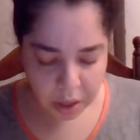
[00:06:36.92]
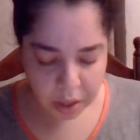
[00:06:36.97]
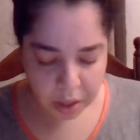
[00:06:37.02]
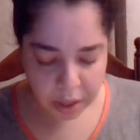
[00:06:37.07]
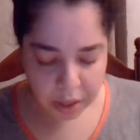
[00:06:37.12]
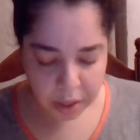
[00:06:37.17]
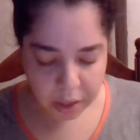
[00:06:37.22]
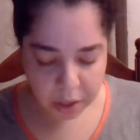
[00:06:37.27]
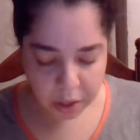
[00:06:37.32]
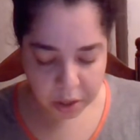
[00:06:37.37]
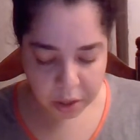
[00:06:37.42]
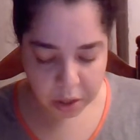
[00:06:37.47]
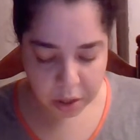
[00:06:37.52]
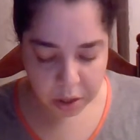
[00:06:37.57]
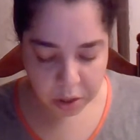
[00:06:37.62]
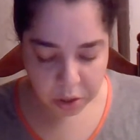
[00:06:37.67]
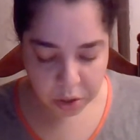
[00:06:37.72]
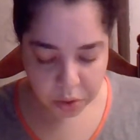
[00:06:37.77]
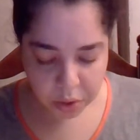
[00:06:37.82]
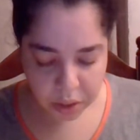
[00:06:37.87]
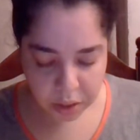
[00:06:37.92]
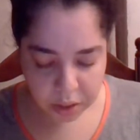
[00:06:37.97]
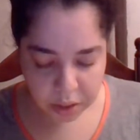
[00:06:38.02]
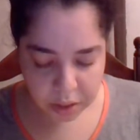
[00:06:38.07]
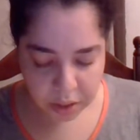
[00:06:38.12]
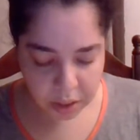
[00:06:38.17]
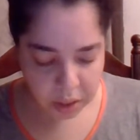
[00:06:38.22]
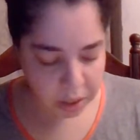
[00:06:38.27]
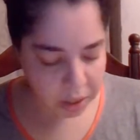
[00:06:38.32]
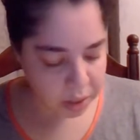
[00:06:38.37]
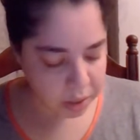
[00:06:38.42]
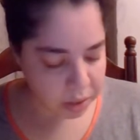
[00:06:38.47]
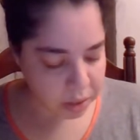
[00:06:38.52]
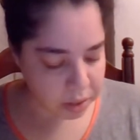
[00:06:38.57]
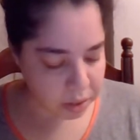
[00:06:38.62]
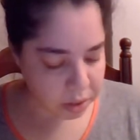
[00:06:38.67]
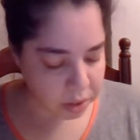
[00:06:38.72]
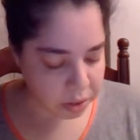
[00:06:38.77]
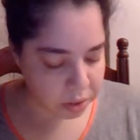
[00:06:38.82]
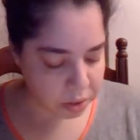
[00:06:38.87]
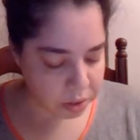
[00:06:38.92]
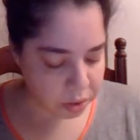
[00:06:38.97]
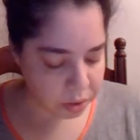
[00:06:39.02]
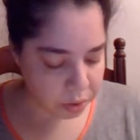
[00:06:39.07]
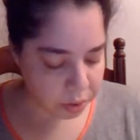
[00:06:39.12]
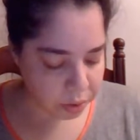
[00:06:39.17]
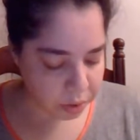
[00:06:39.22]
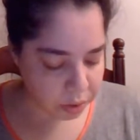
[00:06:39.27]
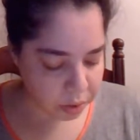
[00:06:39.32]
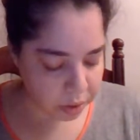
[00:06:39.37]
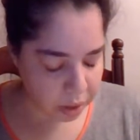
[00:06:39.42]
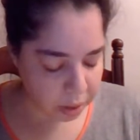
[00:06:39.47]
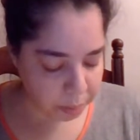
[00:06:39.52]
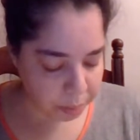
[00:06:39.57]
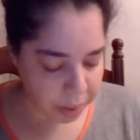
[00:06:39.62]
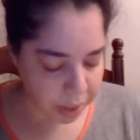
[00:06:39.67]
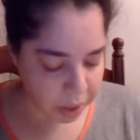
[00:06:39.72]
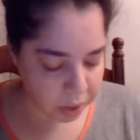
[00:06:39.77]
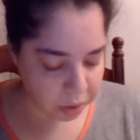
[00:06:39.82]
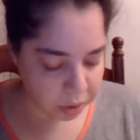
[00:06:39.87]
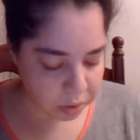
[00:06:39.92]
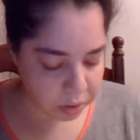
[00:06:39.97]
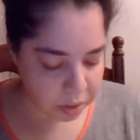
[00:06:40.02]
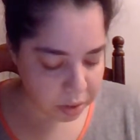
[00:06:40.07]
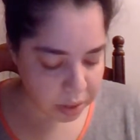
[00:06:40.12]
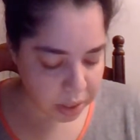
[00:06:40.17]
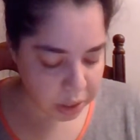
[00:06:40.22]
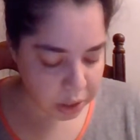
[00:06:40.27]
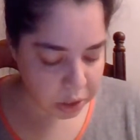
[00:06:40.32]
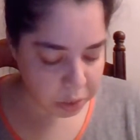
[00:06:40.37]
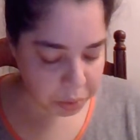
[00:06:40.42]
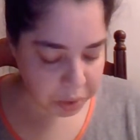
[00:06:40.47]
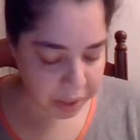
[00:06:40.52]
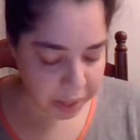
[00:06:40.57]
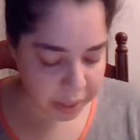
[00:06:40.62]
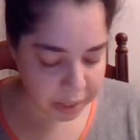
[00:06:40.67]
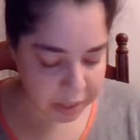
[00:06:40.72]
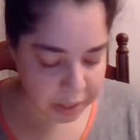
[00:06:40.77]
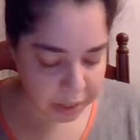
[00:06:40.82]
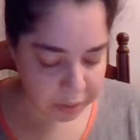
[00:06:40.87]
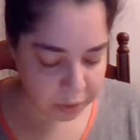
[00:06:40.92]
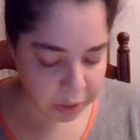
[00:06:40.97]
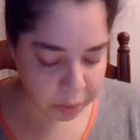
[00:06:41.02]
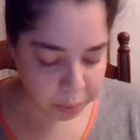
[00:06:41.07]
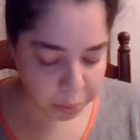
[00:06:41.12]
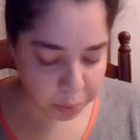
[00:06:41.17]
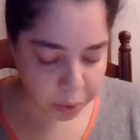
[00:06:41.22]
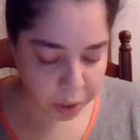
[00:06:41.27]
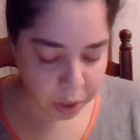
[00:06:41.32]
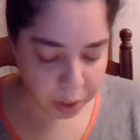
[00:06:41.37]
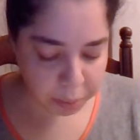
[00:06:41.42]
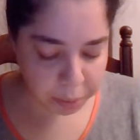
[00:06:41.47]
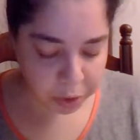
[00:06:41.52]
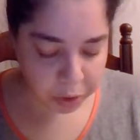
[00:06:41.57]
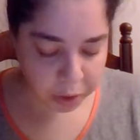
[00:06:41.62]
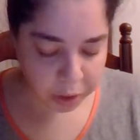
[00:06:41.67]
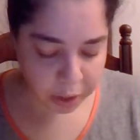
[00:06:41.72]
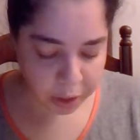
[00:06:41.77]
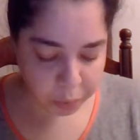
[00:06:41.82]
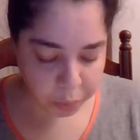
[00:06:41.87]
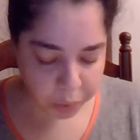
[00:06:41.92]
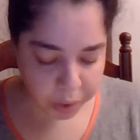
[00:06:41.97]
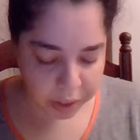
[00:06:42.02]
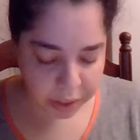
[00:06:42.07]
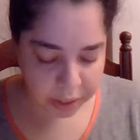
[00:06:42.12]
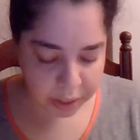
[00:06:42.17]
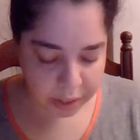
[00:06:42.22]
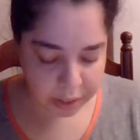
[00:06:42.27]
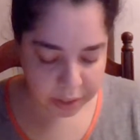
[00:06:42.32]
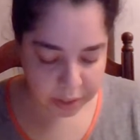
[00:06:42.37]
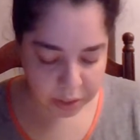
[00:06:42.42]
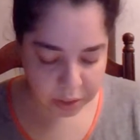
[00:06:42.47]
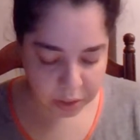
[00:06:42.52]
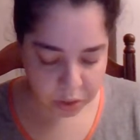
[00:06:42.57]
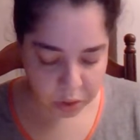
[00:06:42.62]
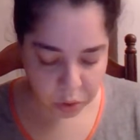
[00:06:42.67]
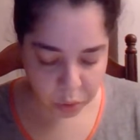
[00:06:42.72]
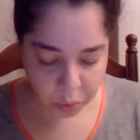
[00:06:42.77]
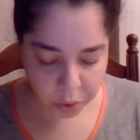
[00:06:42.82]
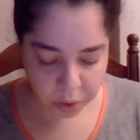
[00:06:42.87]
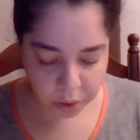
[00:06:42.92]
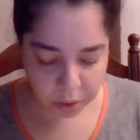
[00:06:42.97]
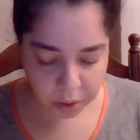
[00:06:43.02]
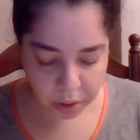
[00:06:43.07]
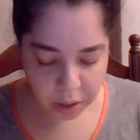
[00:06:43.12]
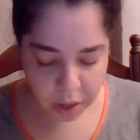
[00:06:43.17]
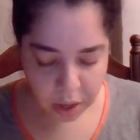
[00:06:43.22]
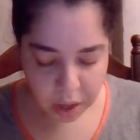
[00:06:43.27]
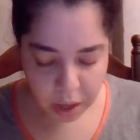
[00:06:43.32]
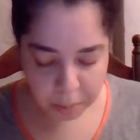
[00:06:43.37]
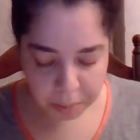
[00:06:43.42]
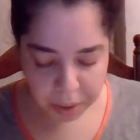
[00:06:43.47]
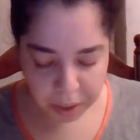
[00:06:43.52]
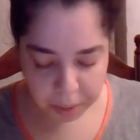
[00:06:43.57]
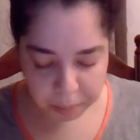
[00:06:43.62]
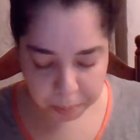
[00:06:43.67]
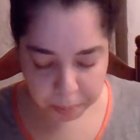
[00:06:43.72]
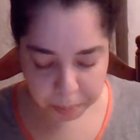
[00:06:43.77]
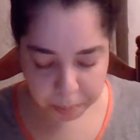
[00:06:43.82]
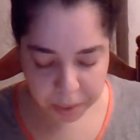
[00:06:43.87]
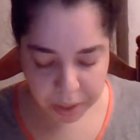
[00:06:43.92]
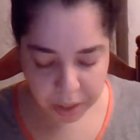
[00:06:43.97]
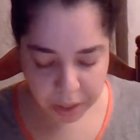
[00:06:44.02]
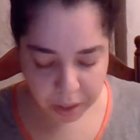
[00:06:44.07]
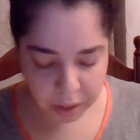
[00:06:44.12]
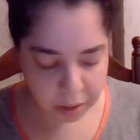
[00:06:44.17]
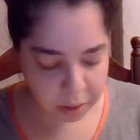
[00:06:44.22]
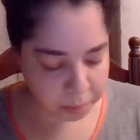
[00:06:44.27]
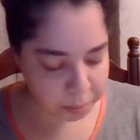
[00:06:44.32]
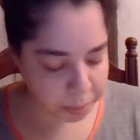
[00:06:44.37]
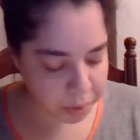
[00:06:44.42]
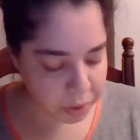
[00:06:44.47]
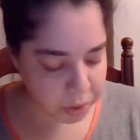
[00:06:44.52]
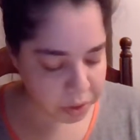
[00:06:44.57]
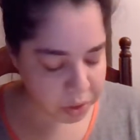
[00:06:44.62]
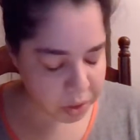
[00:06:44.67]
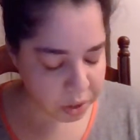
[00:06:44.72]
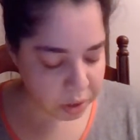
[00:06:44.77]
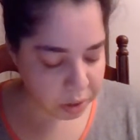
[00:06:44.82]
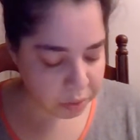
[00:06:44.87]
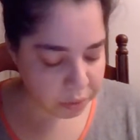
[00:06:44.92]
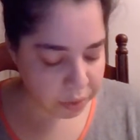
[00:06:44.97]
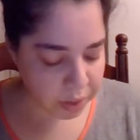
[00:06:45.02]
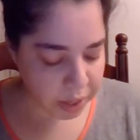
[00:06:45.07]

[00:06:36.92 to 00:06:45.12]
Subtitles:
in contrast, is concerned about sexual activity primarily when it is disordered by being compulsive,